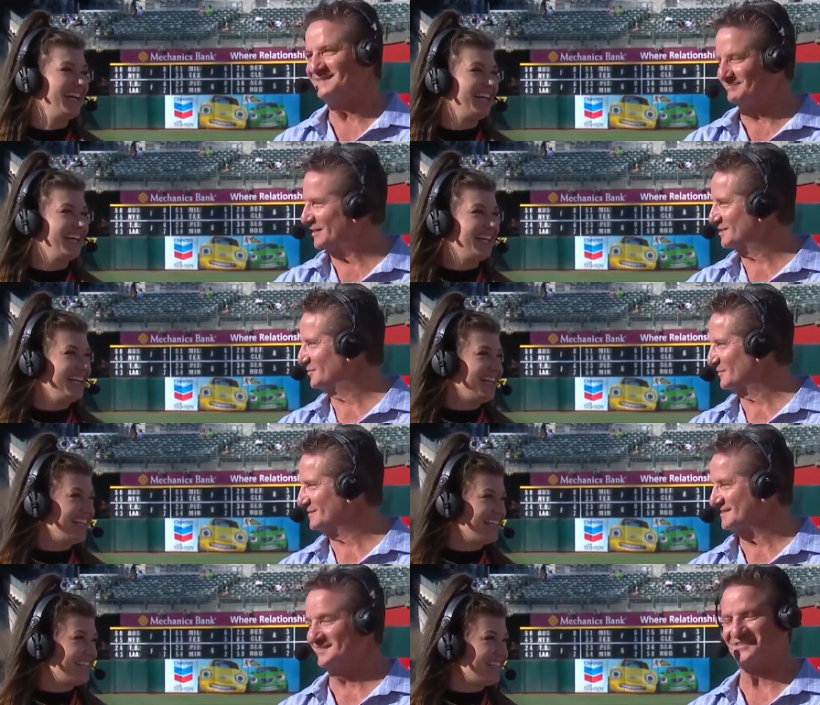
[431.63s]
Speaker 1: plays more
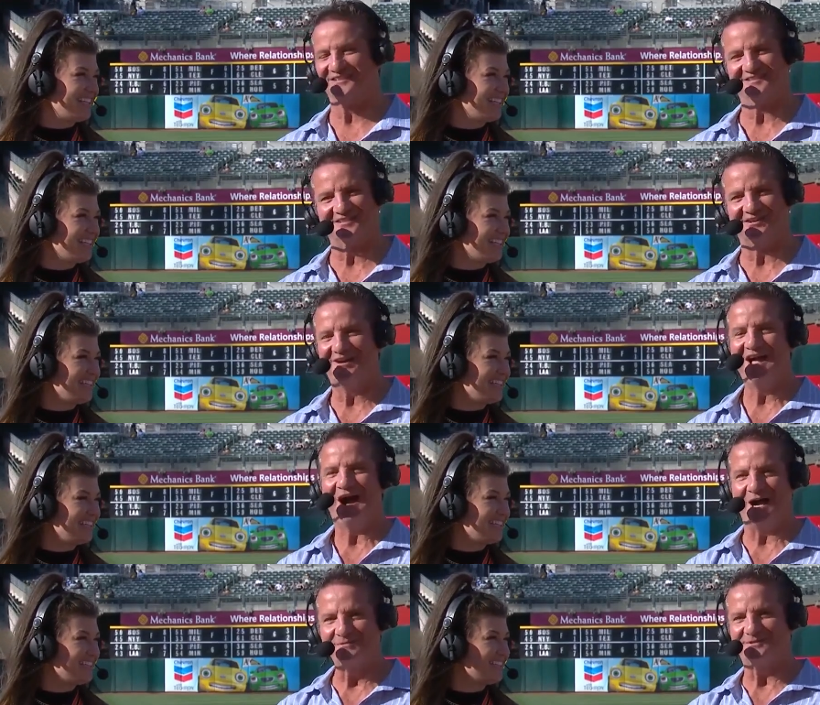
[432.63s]
position. So I'm
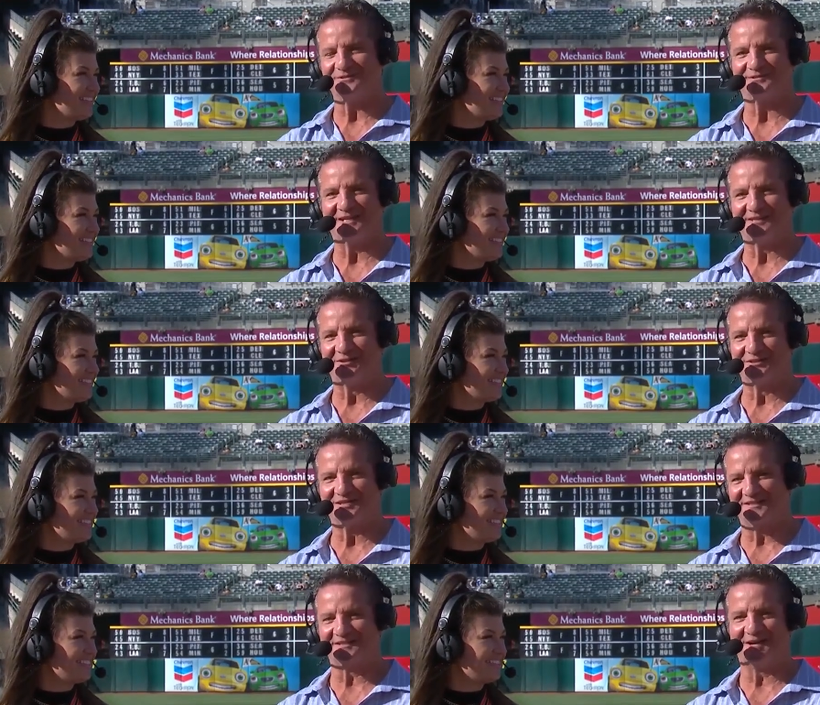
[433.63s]
still saying no to Jackson
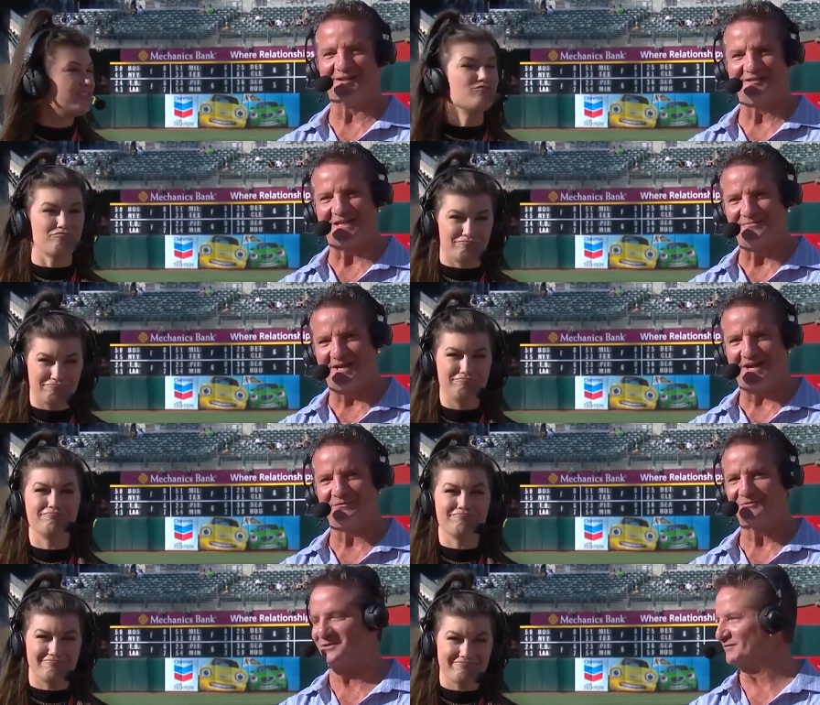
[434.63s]
Holliday, but I
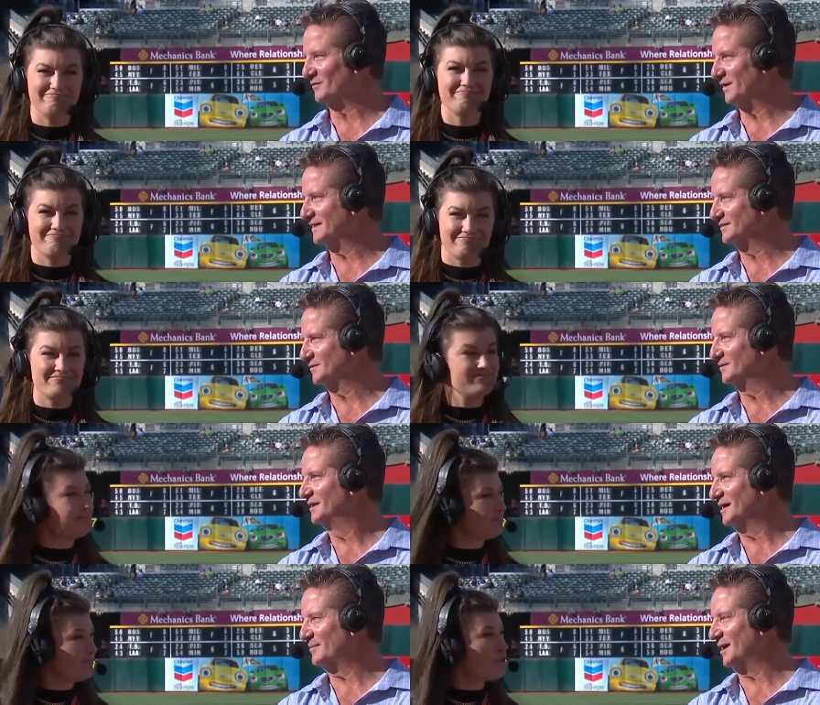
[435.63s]
reserve the right to
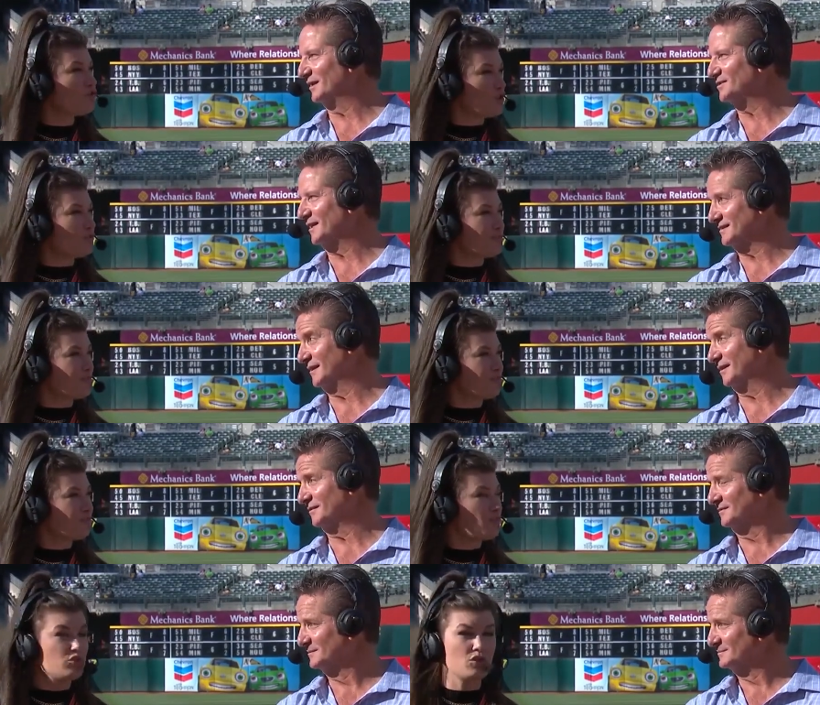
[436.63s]
apologize you later. You
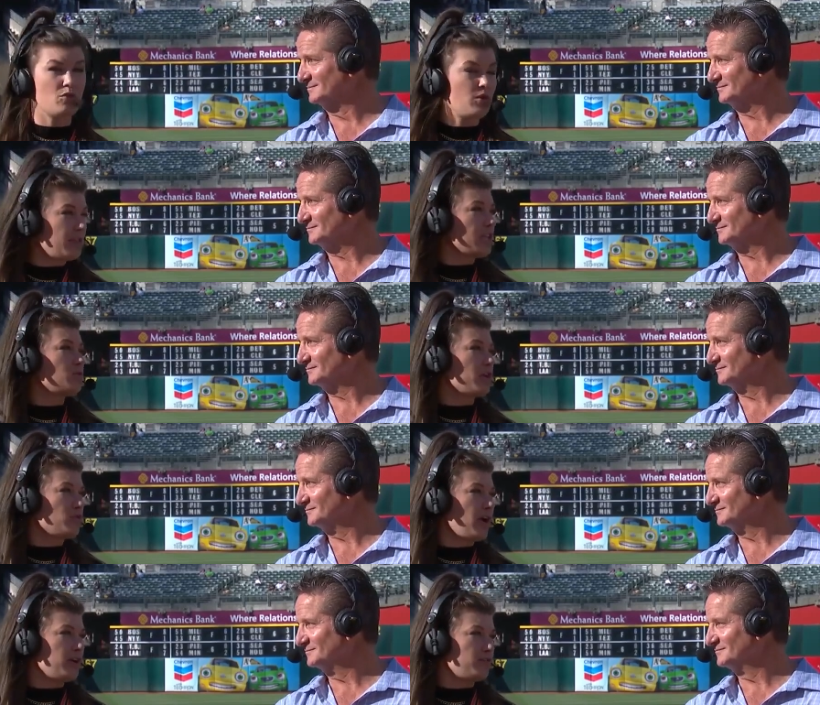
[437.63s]
Speaker 2: do. Well, and that's why you
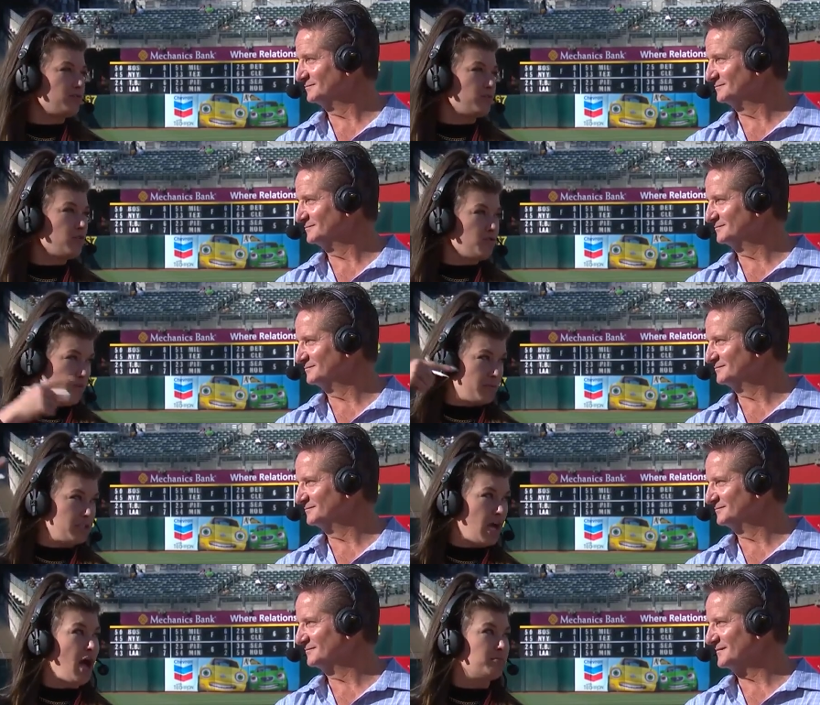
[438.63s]
write from the
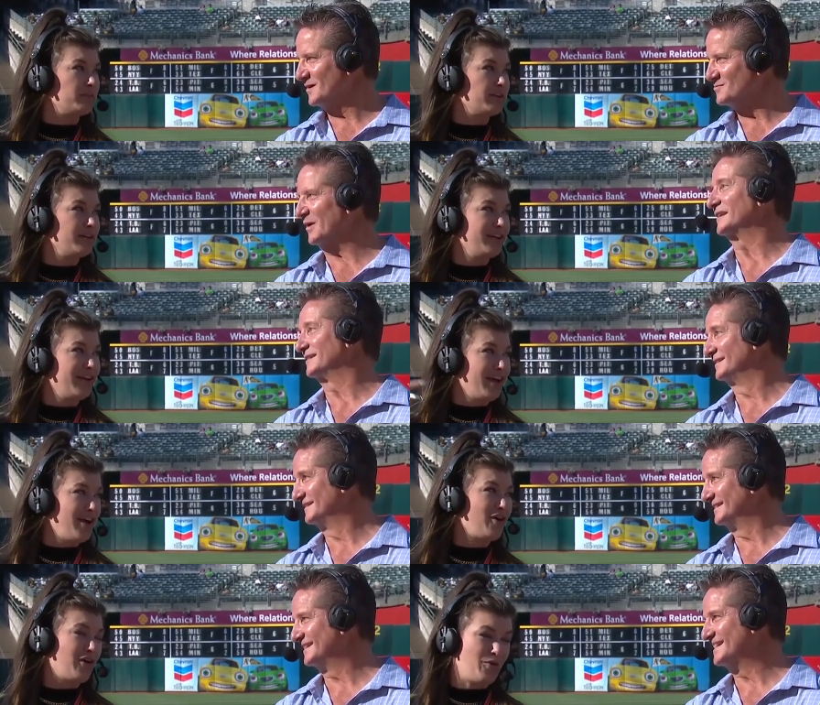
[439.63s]
top. Right. All
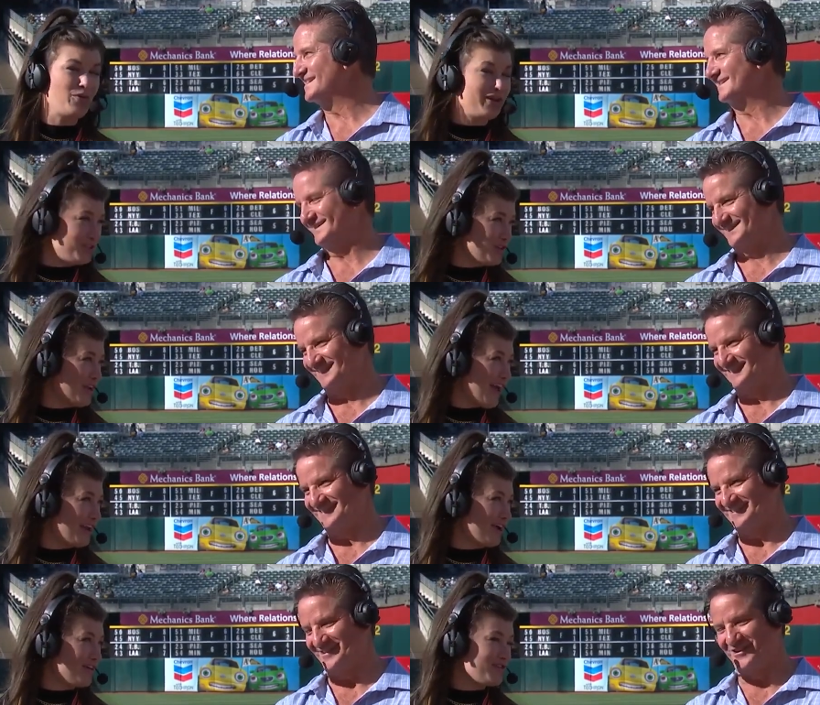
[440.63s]
right. Well, we'll let you get out of here, and
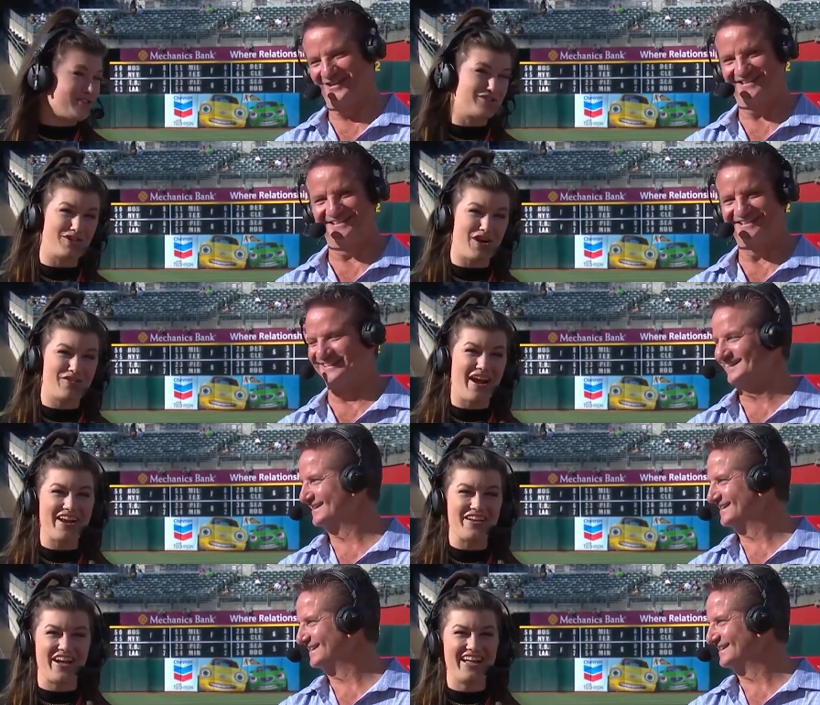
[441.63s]
All you right. can start writing
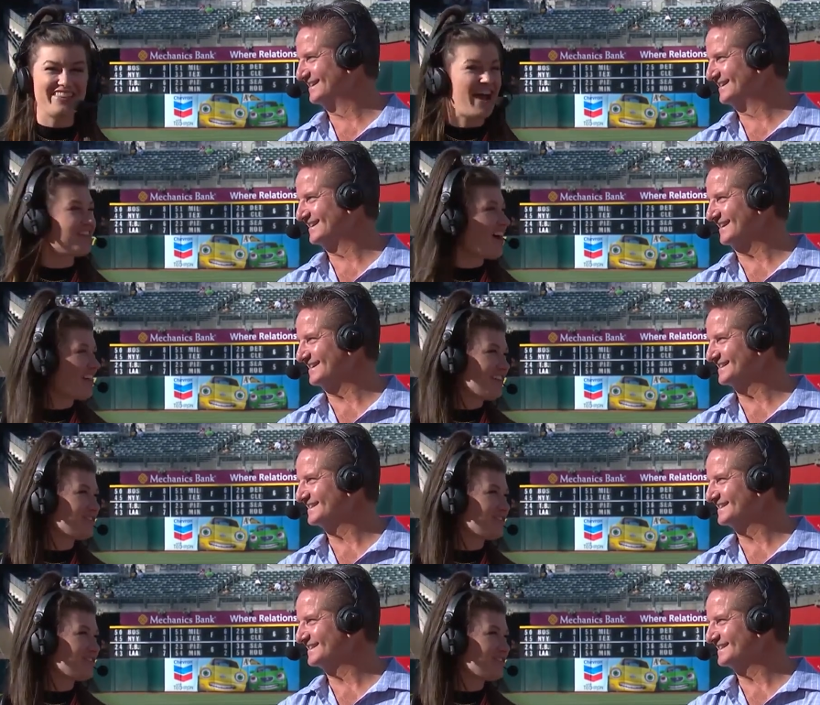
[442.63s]
on that rock. Thanks as